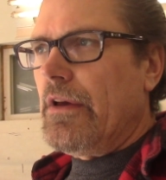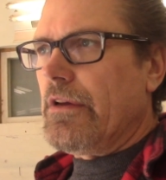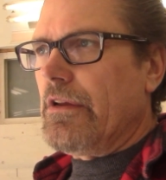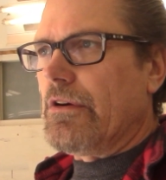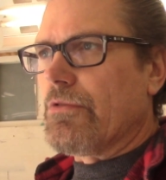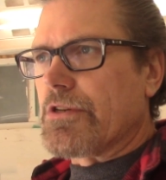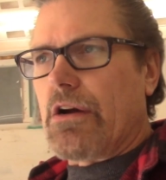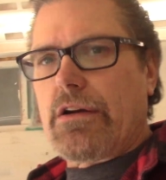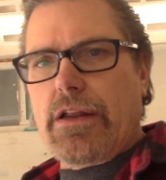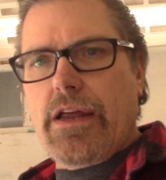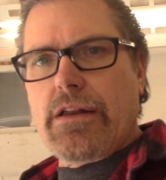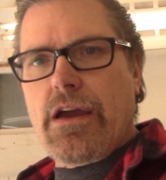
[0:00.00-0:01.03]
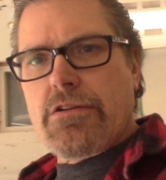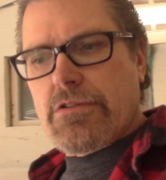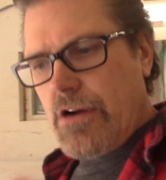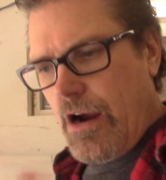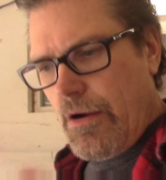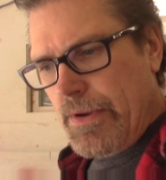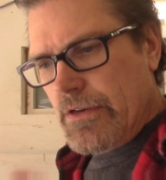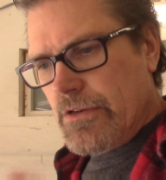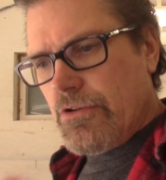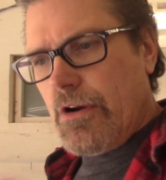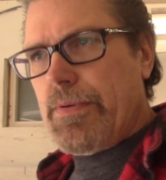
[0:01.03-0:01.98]
You know, we're talking headliner,
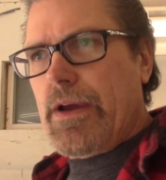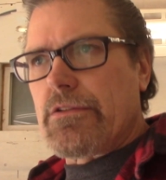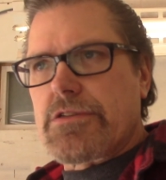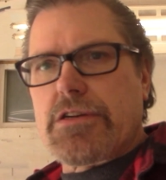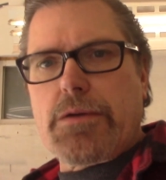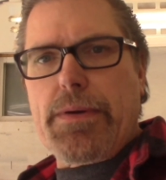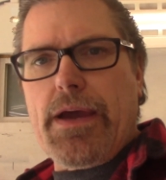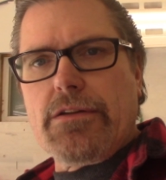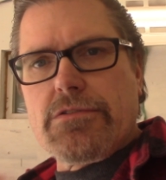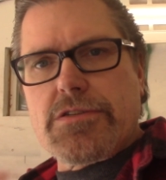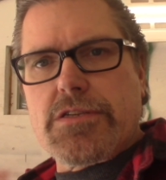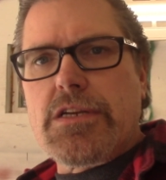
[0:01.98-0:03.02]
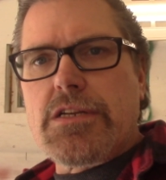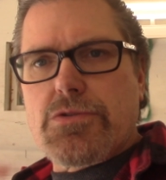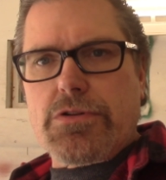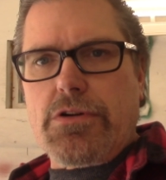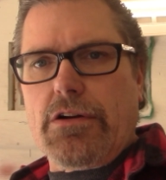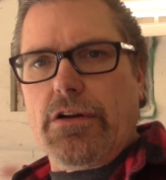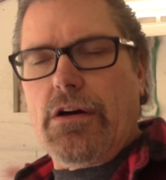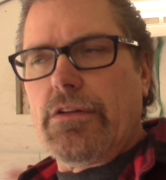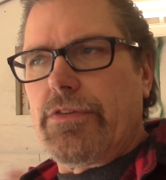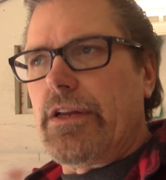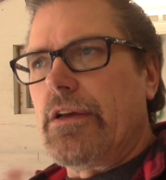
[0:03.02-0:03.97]
carpet, door panels, kick panels, seats, we're talking
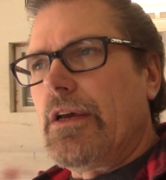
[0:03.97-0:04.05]
all of it.